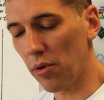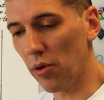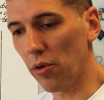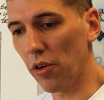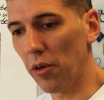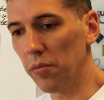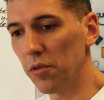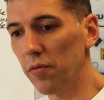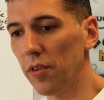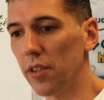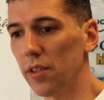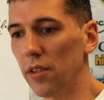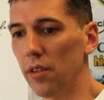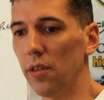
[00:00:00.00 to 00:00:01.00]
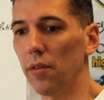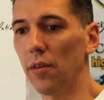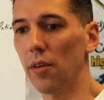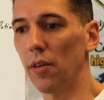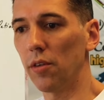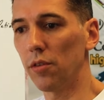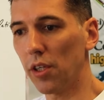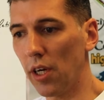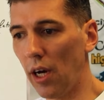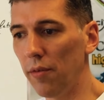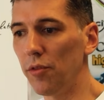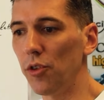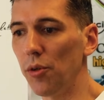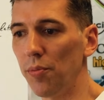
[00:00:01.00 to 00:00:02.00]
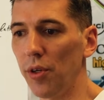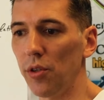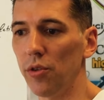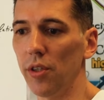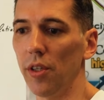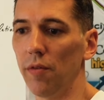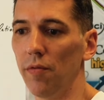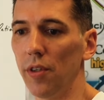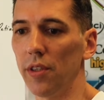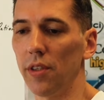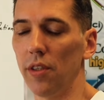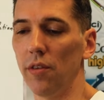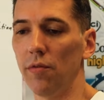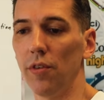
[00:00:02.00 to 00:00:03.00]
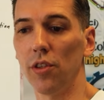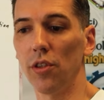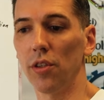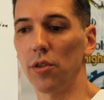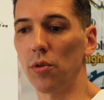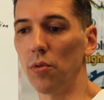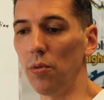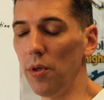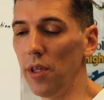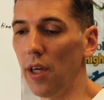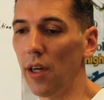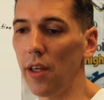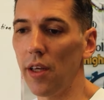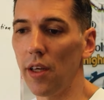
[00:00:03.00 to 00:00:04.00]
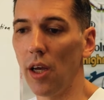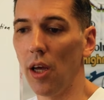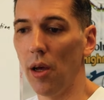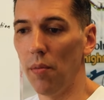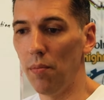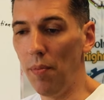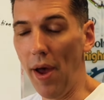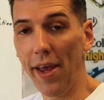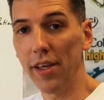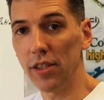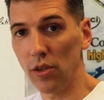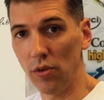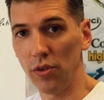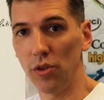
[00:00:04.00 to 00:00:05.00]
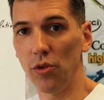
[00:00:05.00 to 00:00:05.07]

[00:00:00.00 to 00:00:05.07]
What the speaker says: programs with a recovery period which is really based on